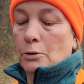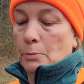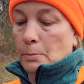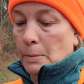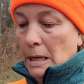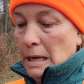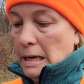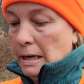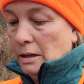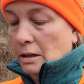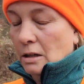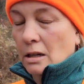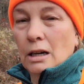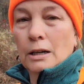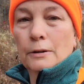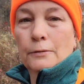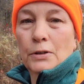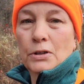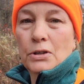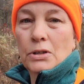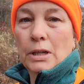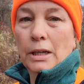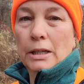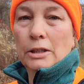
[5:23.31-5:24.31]
and we had a
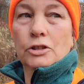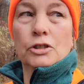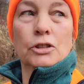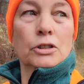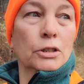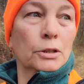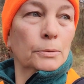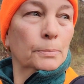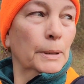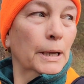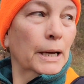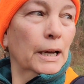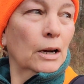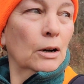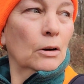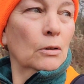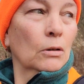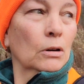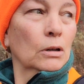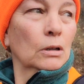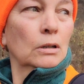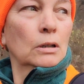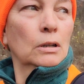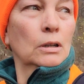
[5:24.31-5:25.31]
conversation
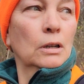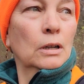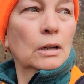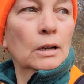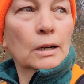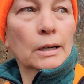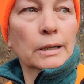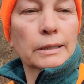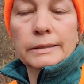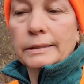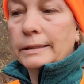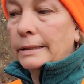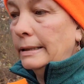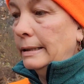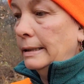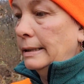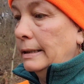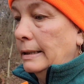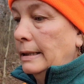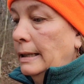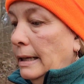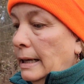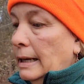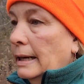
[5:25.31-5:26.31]
about
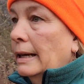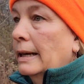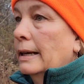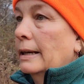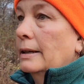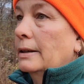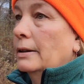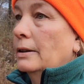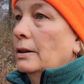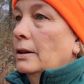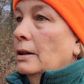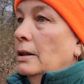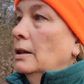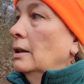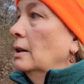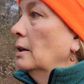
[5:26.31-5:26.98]
hunting, and